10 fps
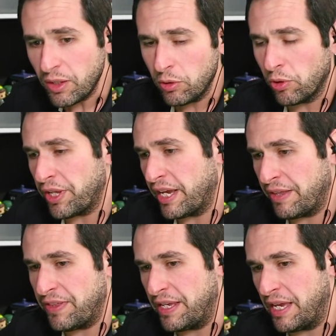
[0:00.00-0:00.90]
looking
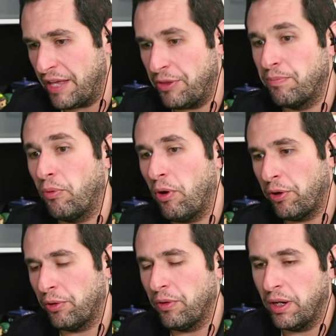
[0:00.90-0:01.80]
at the at the
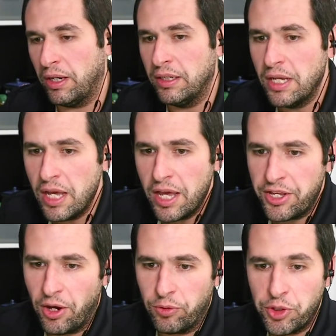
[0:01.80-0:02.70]
broader uh,
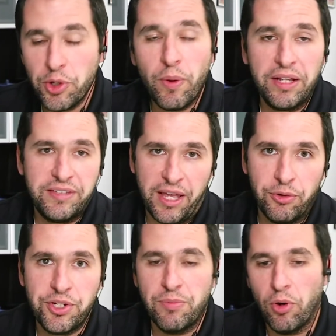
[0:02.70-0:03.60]
you know, US
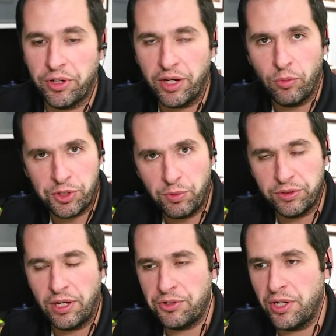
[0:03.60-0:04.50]
energy market, which we'll
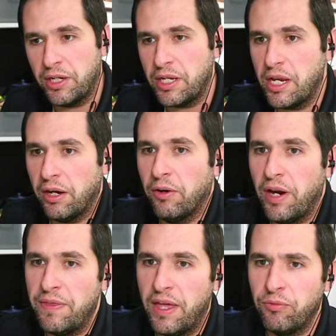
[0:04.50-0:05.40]
touch on here.
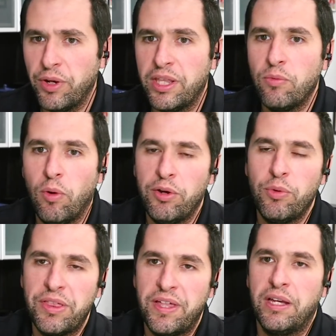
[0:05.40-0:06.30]
And then really, what do
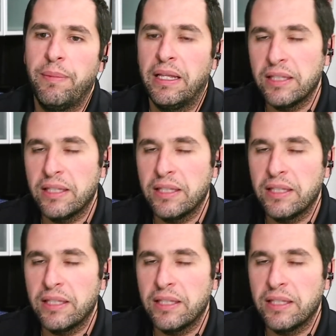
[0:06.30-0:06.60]
we think about